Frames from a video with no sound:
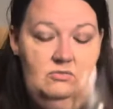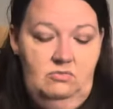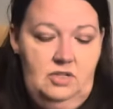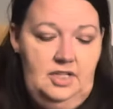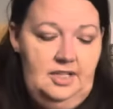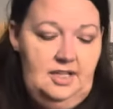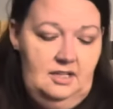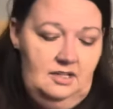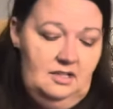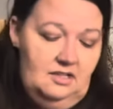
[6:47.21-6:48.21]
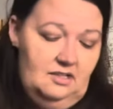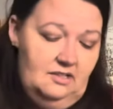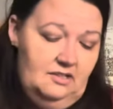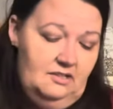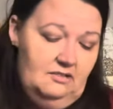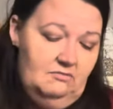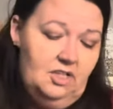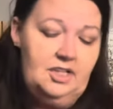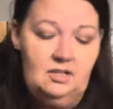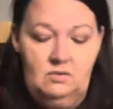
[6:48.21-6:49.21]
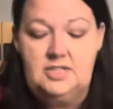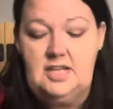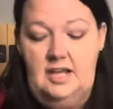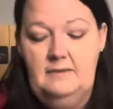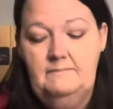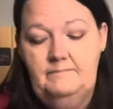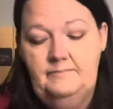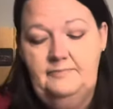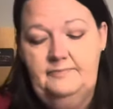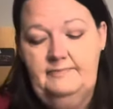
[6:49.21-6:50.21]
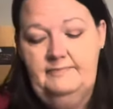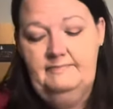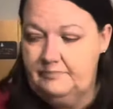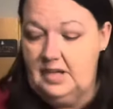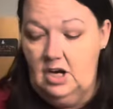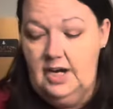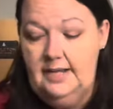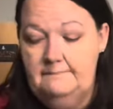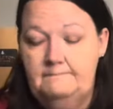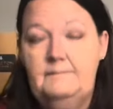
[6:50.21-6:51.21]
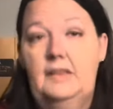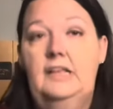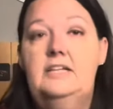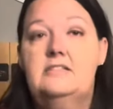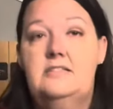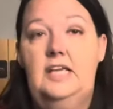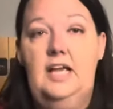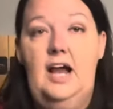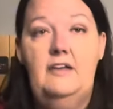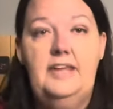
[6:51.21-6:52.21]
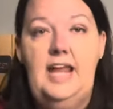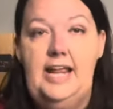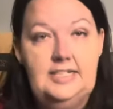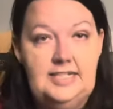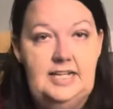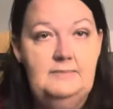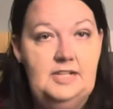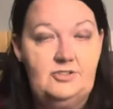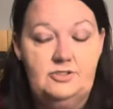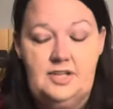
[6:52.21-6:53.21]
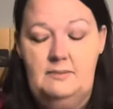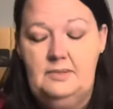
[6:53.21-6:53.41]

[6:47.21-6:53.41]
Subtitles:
Really, really good whiskey. All right, let's see how the 18 measures up.